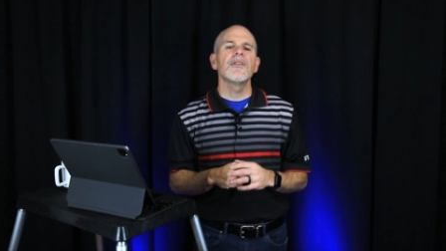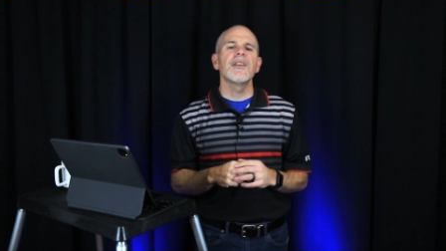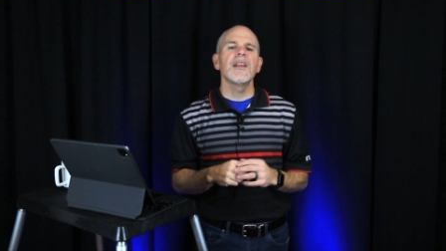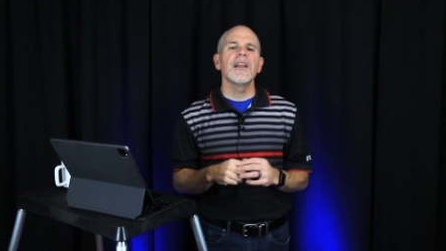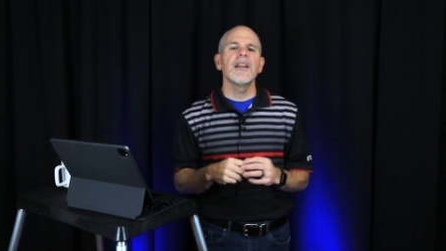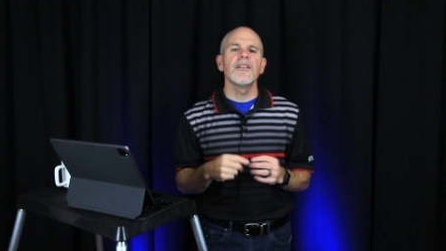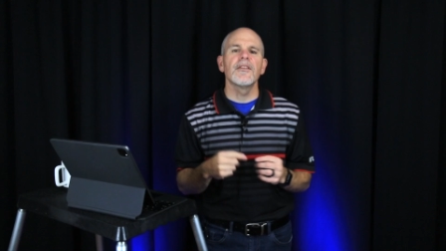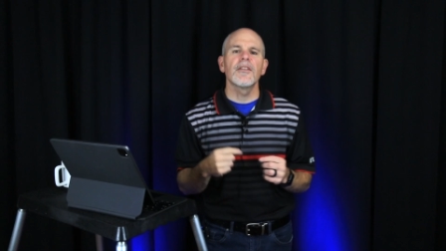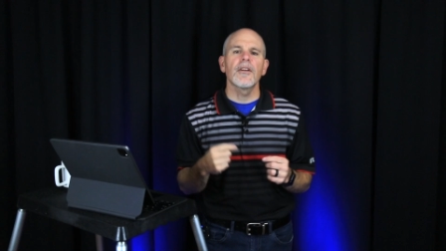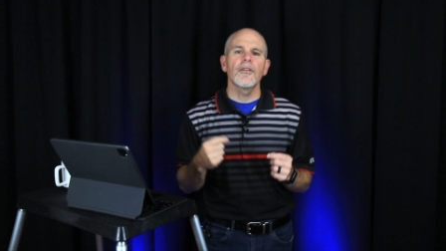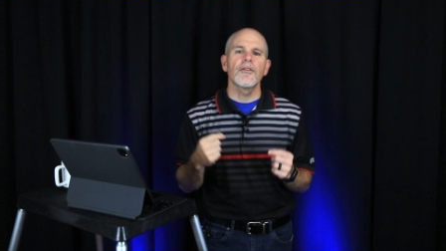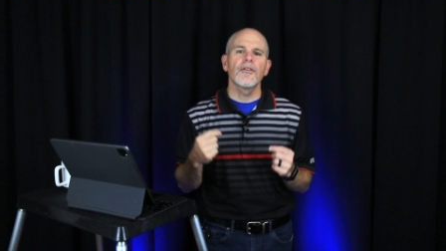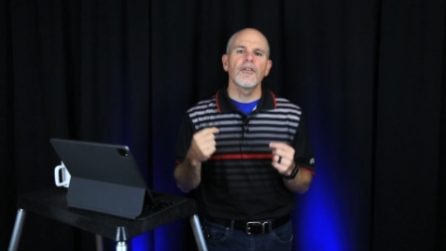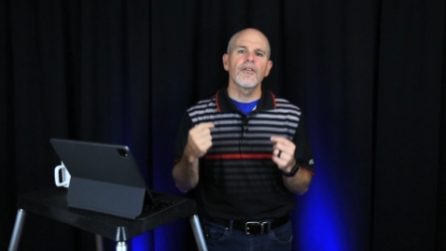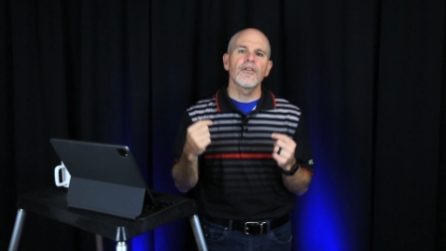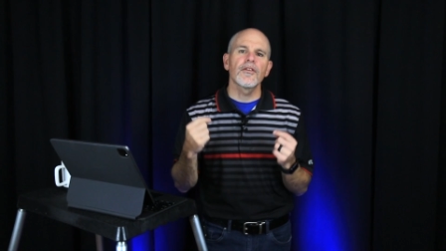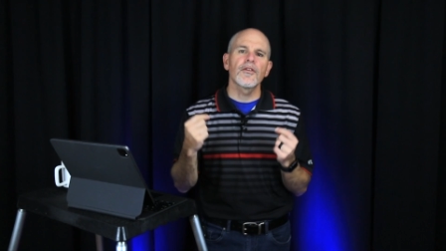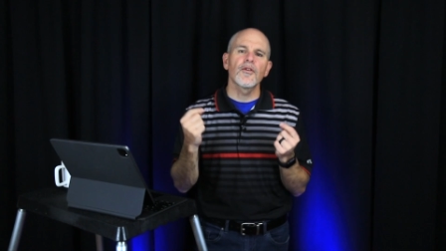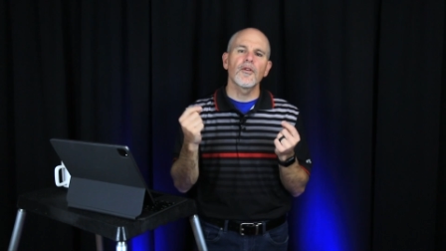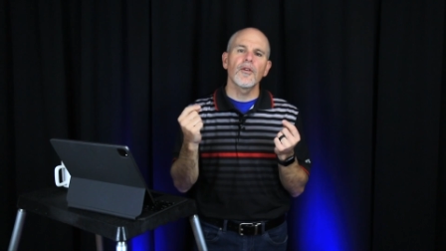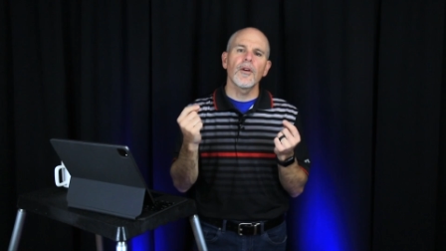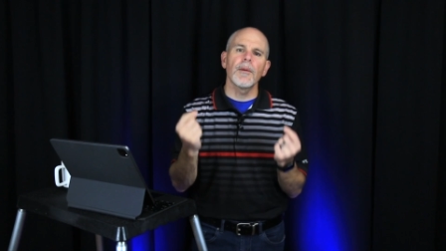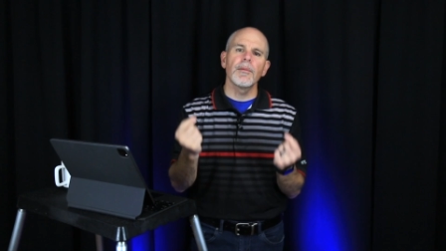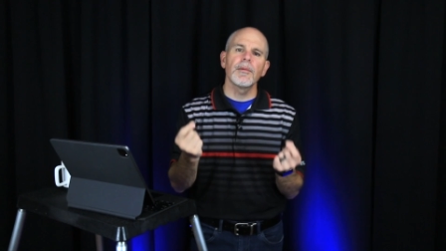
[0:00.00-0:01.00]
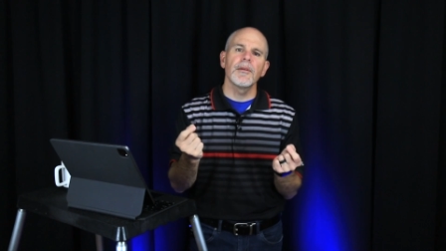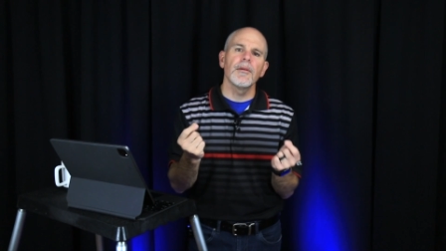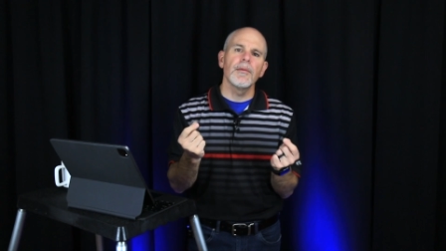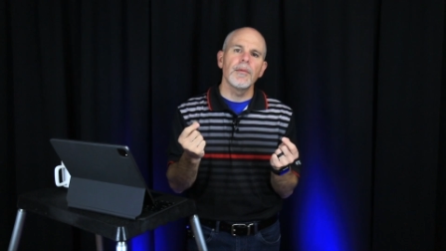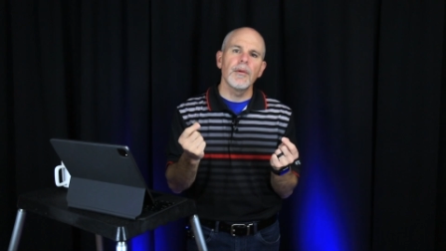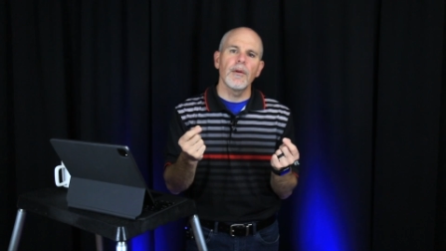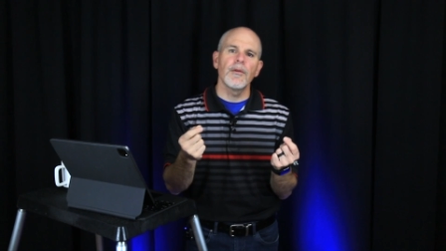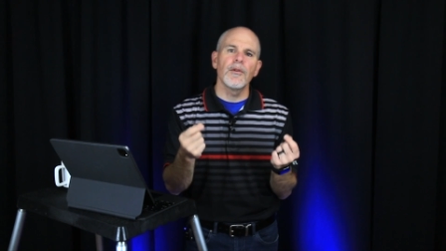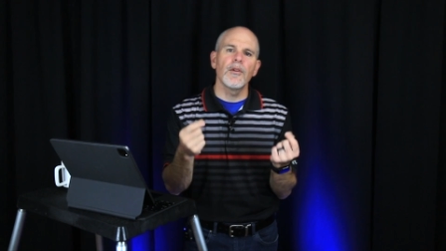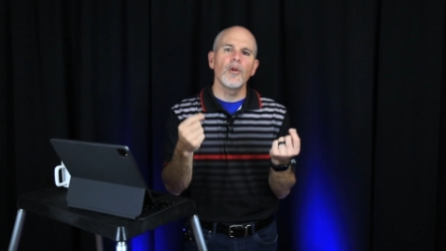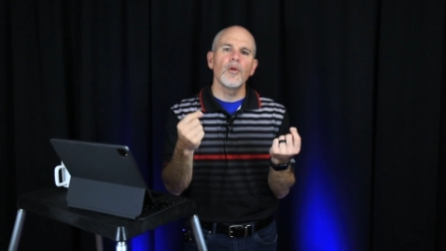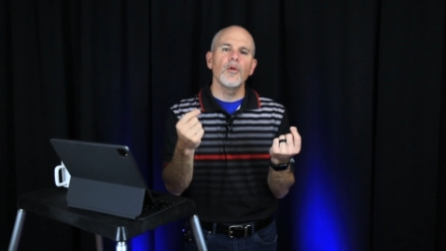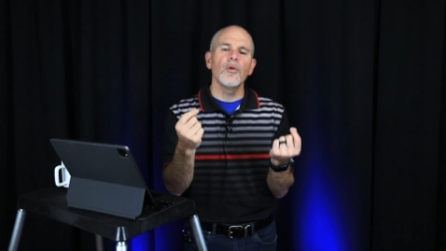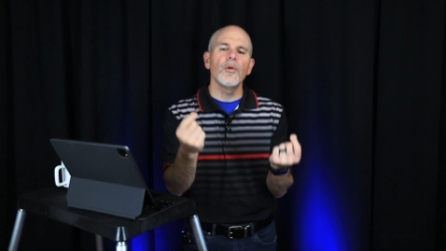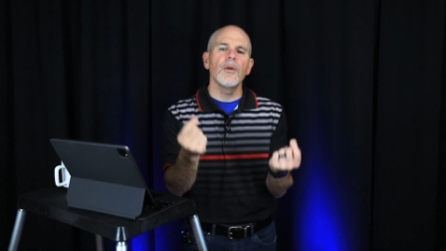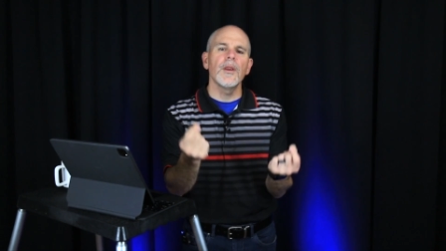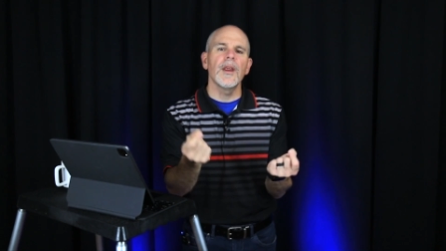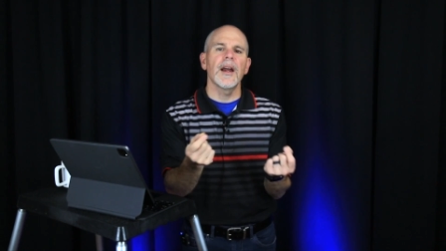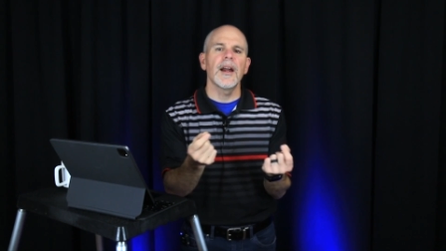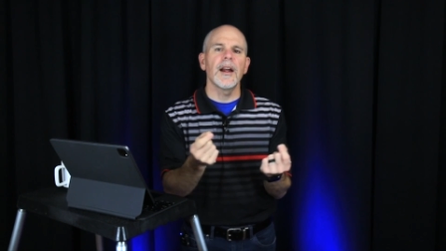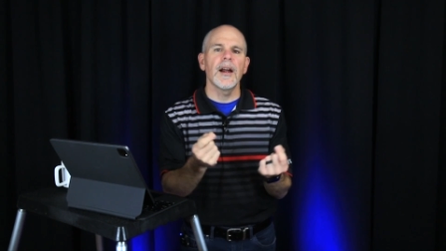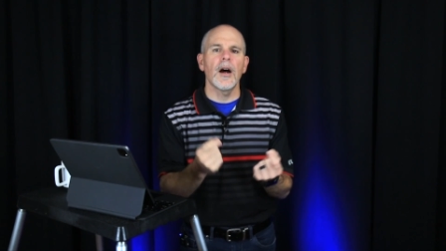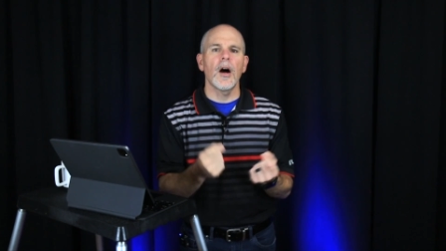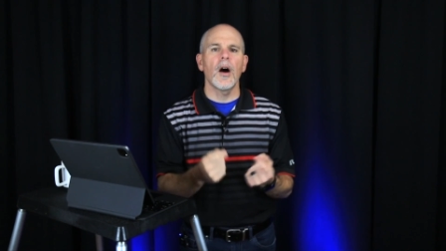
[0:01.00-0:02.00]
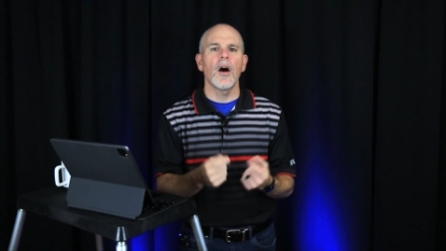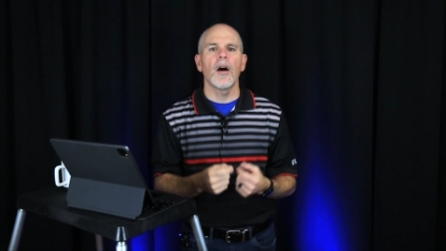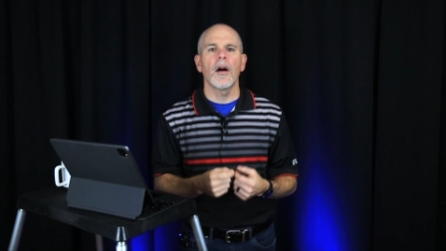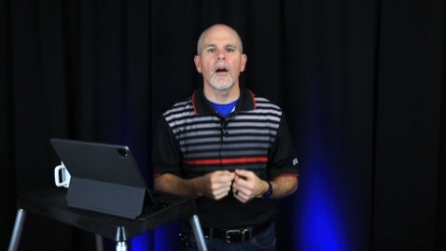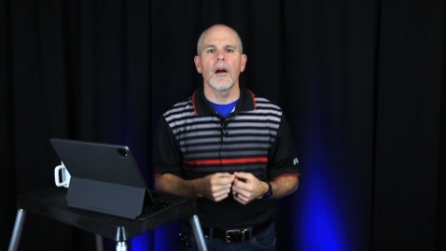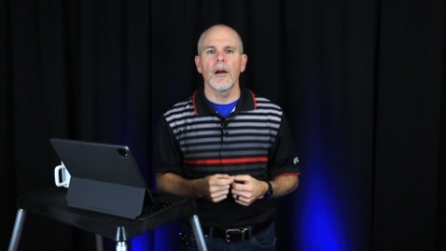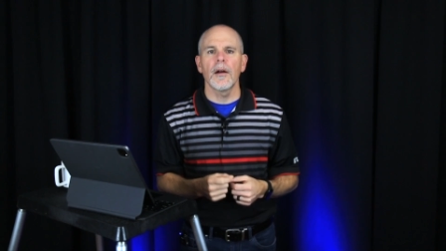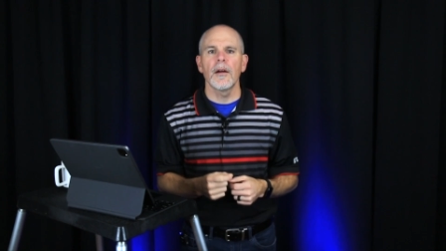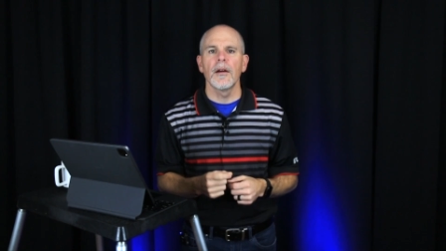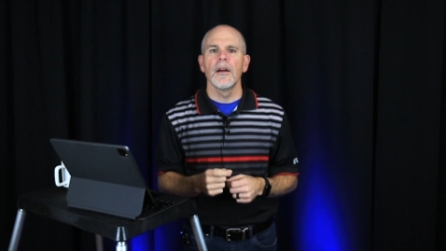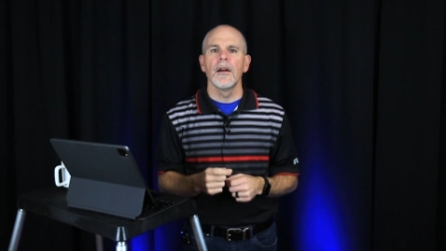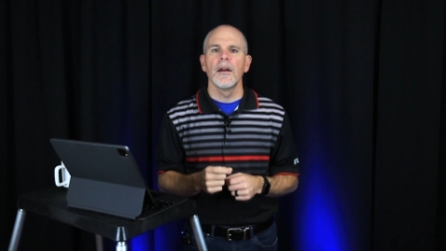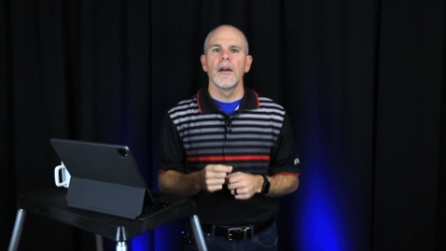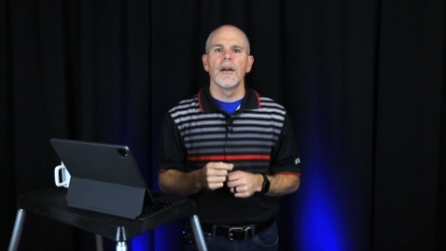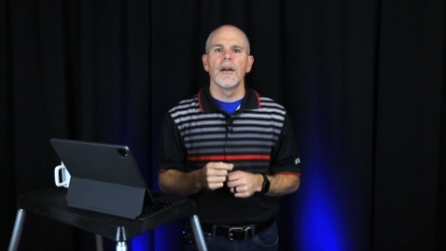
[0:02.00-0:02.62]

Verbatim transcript: things are descriptive of who they are